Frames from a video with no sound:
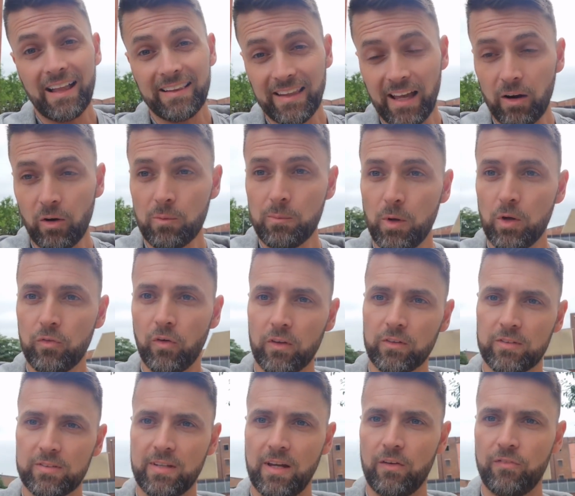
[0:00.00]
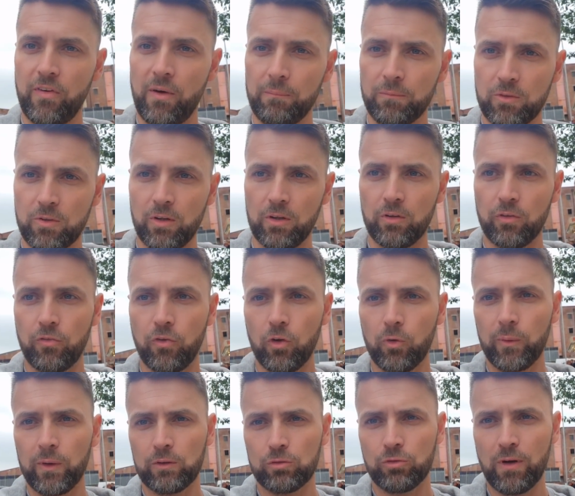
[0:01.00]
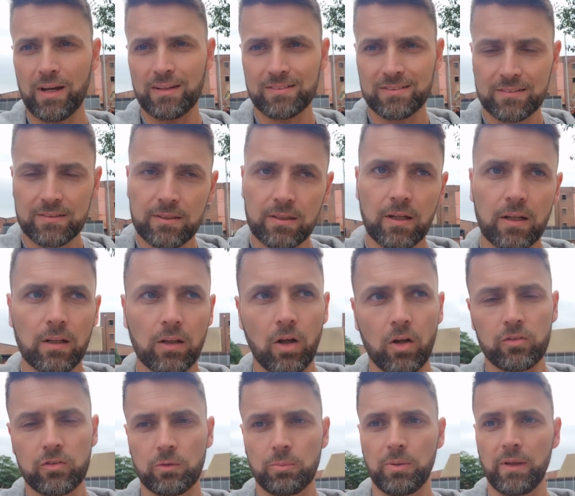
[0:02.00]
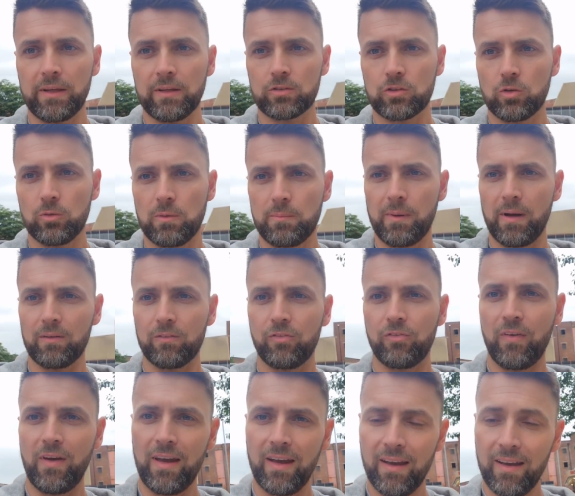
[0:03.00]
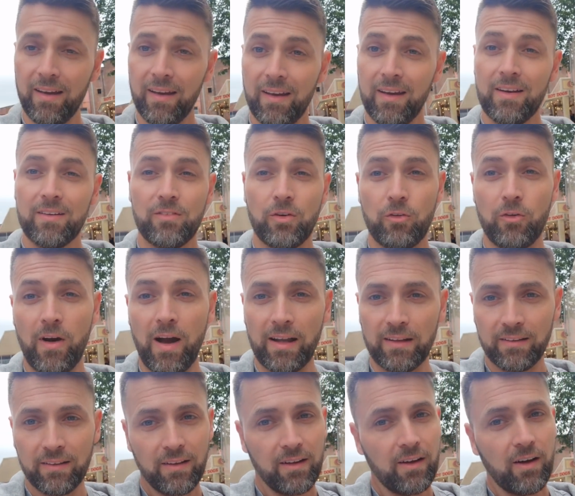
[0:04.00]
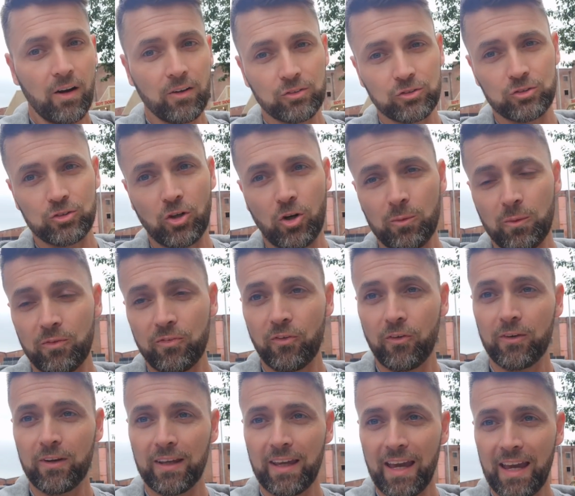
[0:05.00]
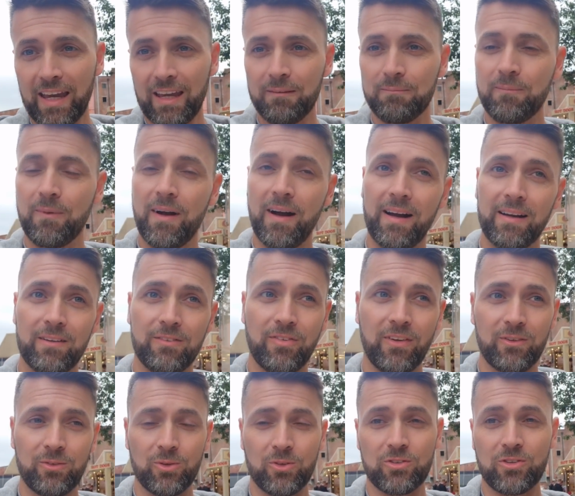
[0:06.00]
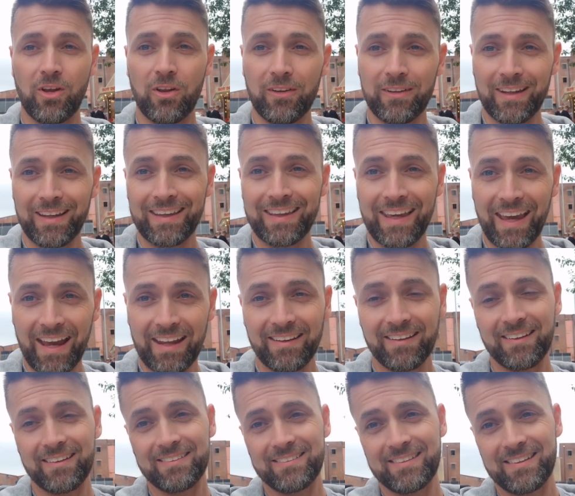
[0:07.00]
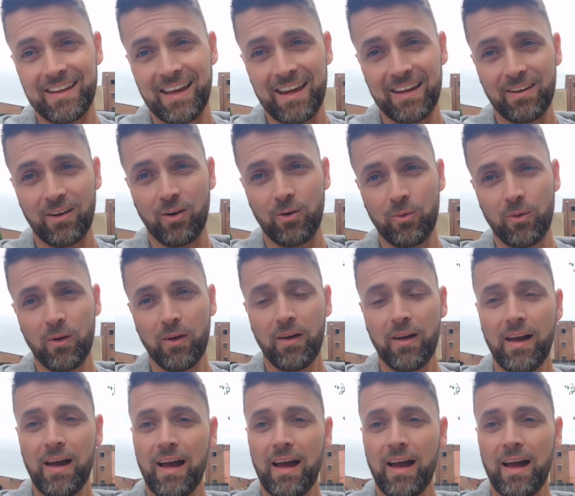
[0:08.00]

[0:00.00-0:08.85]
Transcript: And now we move on to Southampton. Full week's rest, lots of players coming back fit. Varane, on show before the game. Our defence was solid again today though.